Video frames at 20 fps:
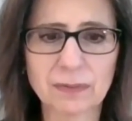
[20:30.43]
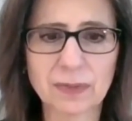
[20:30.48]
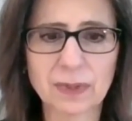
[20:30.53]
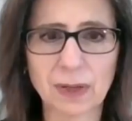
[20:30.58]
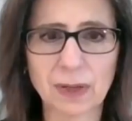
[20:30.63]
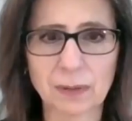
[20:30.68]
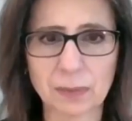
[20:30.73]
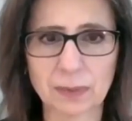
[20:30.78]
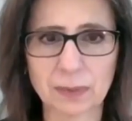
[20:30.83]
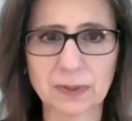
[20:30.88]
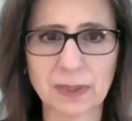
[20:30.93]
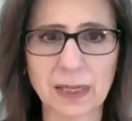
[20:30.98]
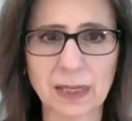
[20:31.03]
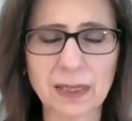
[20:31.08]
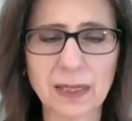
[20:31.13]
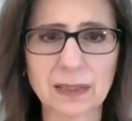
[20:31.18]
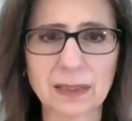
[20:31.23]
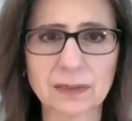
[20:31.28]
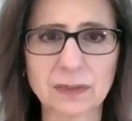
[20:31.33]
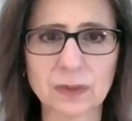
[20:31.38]
couple
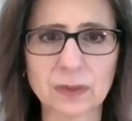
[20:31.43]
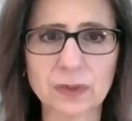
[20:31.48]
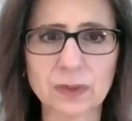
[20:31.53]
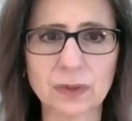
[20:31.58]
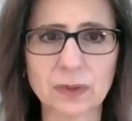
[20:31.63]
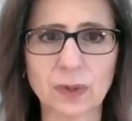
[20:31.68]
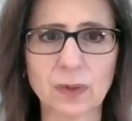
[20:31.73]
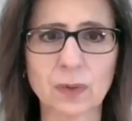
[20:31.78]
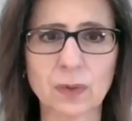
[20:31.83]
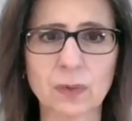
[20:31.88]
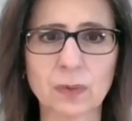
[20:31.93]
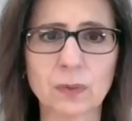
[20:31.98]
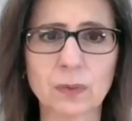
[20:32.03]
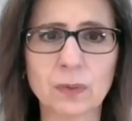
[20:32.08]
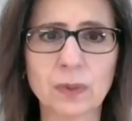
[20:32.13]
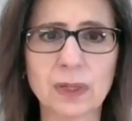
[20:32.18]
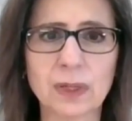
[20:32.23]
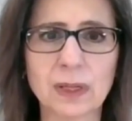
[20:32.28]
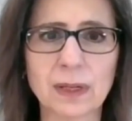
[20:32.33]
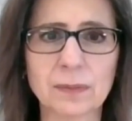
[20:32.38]
decades or so,
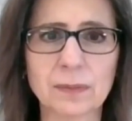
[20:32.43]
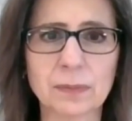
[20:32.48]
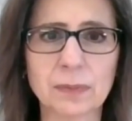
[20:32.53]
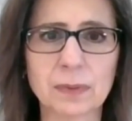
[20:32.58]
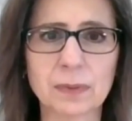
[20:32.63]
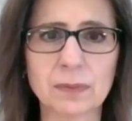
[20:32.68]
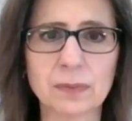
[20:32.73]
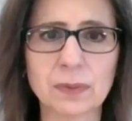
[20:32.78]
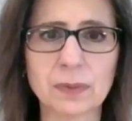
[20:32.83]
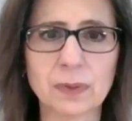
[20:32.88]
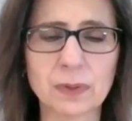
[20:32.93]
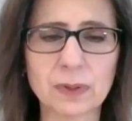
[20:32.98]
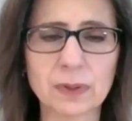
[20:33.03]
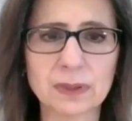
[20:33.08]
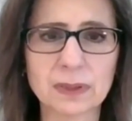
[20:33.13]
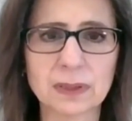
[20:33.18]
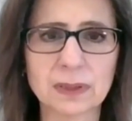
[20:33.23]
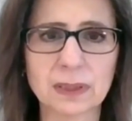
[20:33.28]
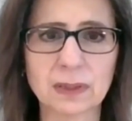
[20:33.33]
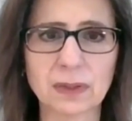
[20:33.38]
we have been
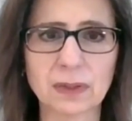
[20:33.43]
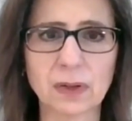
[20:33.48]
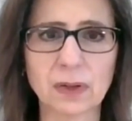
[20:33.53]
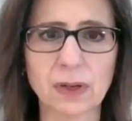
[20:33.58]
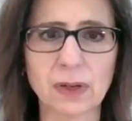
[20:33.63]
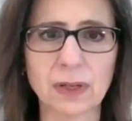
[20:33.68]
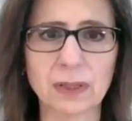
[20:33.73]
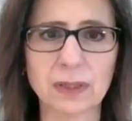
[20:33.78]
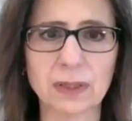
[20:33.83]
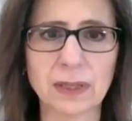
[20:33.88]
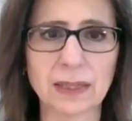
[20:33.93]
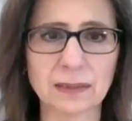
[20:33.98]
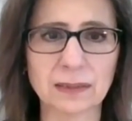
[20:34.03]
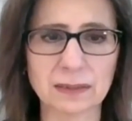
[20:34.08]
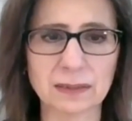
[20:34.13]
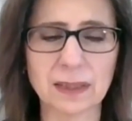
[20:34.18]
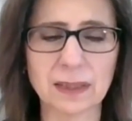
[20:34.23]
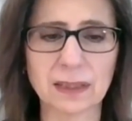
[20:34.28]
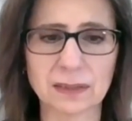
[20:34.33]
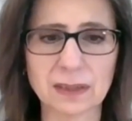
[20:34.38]
focusing on,
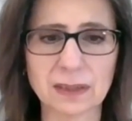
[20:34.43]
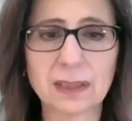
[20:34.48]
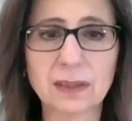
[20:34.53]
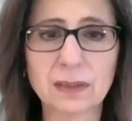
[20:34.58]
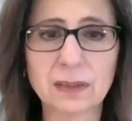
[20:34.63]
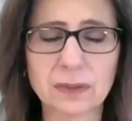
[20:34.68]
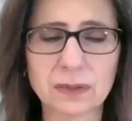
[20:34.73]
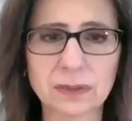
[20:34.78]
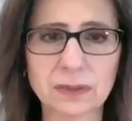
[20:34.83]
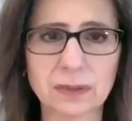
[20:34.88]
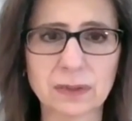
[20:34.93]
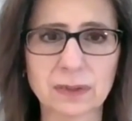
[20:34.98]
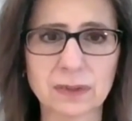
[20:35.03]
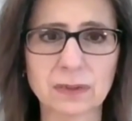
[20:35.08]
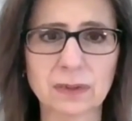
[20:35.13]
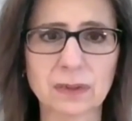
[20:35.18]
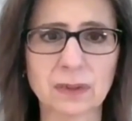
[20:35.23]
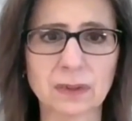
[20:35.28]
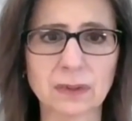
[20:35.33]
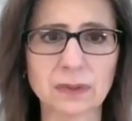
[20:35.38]
as healers and
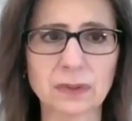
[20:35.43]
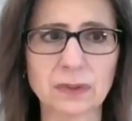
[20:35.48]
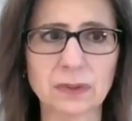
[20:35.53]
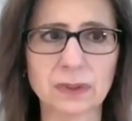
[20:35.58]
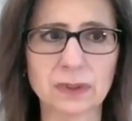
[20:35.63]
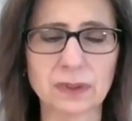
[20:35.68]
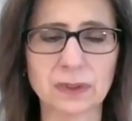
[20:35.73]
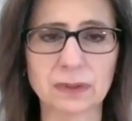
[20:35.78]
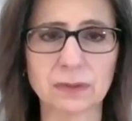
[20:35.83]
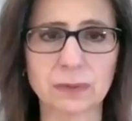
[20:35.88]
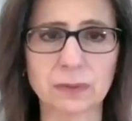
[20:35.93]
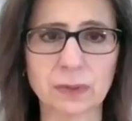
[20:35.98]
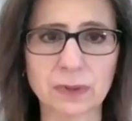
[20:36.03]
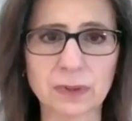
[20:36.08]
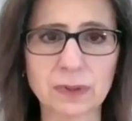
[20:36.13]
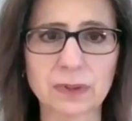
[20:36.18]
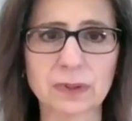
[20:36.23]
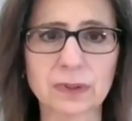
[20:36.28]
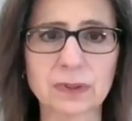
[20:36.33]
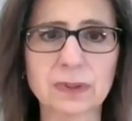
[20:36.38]
alternative
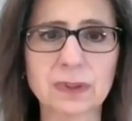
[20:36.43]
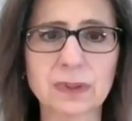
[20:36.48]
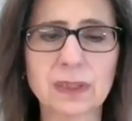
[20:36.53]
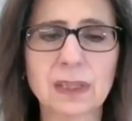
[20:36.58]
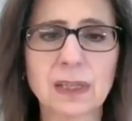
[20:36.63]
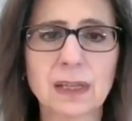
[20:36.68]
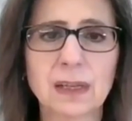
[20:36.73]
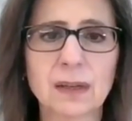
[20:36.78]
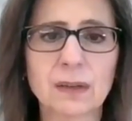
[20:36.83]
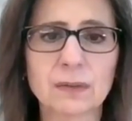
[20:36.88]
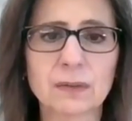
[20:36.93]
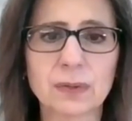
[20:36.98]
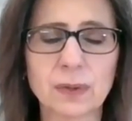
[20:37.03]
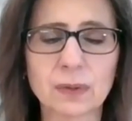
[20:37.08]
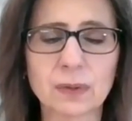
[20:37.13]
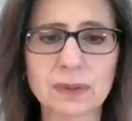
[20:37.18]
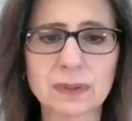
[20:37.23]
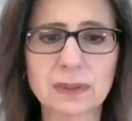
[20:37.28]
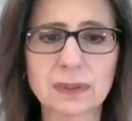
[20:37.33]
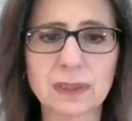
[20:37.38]
workers,
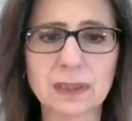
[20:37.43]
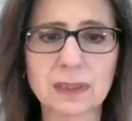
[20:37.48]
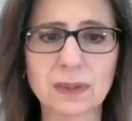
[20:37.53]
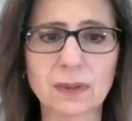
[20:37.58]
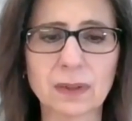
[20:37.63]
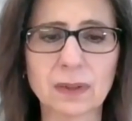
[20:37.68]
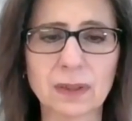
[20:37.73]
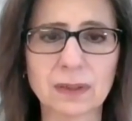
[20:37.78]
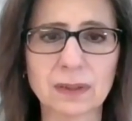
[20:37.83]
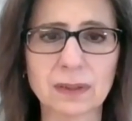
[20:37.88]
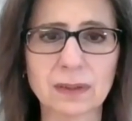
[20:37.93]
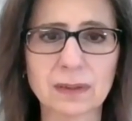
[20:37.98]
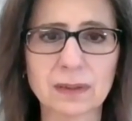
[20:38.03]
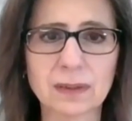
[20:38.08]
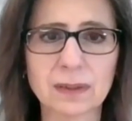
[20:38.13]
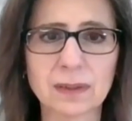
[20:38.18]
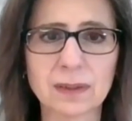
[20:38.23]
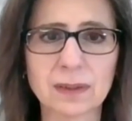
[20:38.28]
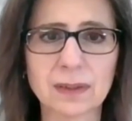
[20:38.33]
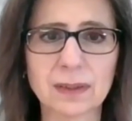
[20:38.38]
focusing on
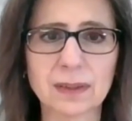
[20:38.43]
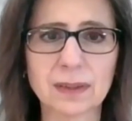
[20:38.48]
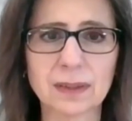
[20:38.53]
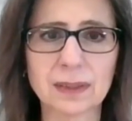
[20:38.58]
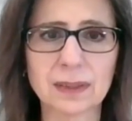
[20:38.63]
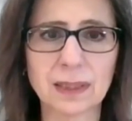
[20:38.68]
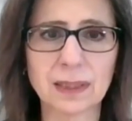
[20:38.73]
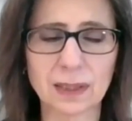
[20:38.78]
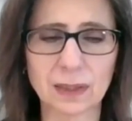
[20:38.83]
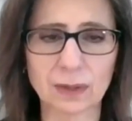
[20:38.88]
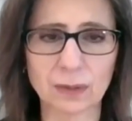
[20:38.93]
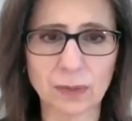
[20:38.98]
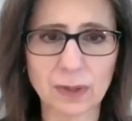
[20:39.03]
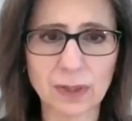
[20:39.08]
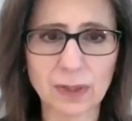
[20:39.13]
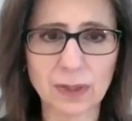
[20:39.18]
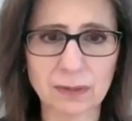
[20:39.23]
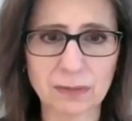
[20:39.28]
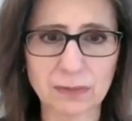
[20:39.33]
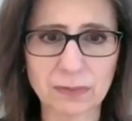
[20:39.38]
getting rid
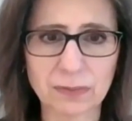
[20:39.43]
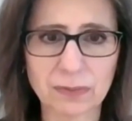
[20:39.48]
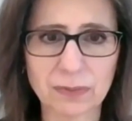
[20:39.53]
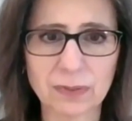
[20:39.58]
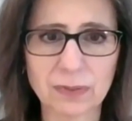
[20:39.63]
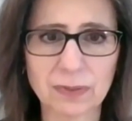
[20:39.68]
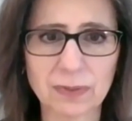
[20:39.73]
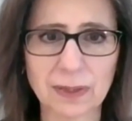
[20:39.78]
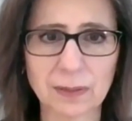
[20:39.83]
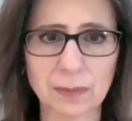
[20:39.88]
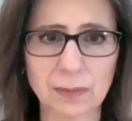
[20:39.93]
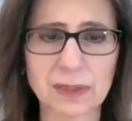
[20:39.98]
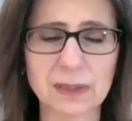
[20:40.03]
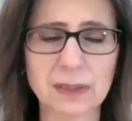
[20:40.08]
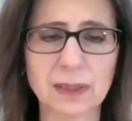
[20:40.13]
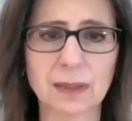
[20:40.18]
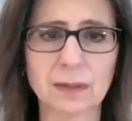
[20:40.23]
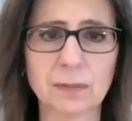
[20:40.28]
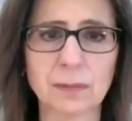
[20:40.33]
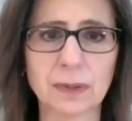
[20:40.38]
of
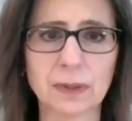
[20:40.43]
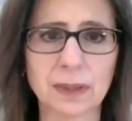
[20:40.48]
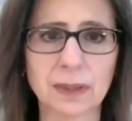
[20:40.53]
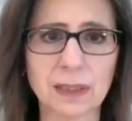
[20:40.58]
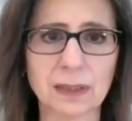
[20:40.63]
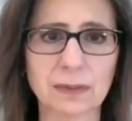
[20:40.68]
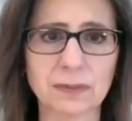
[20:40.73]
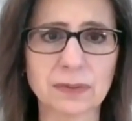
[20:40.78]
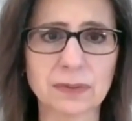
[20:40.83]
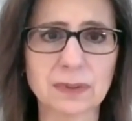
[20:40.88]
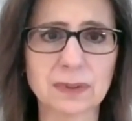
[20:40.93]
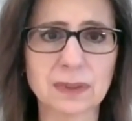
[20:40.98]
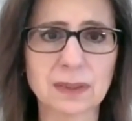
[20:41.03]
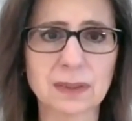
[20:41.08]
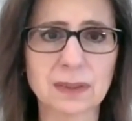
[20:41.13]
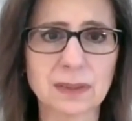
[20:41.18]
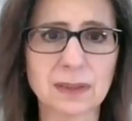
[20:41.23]
limiting beliefs.